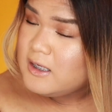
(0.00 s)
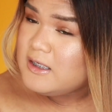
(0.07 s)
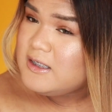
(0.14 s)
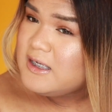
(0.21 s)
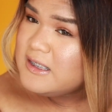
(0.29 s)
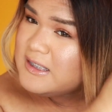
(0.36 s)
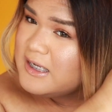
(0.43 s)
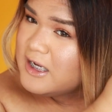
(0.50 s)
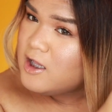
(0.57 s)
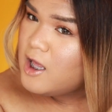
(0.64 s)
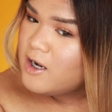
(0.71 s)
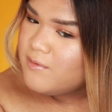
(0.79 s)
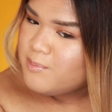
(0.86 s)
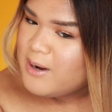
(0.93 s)
It does take a
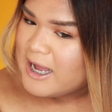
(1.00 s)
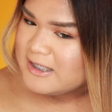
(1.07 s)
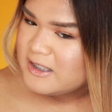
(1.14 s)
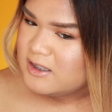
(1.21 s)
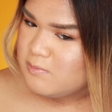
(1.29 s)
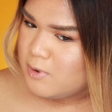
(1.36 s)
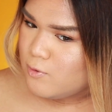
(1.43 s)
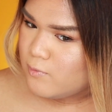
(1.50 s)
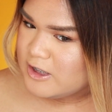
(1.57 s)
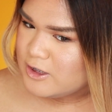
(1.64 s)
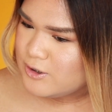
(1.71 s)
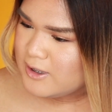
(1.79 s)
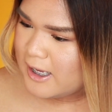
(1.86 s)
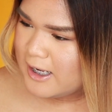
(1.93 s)
lot of practice, but
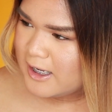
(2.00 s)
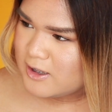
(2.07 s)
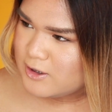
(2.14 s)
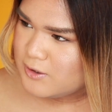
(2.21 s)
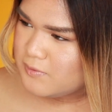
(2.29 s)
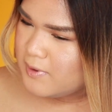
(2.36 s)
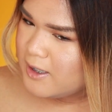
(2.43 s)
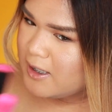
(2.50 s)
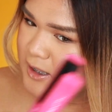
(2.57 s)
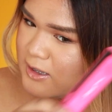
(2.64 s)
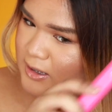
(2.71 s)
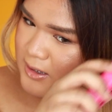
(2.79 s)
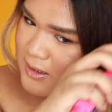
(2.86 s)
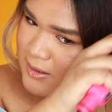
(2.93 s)
once you get into it,
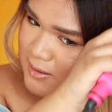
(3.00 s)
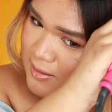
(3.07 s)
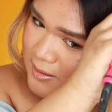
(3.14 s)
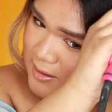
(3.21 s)
it's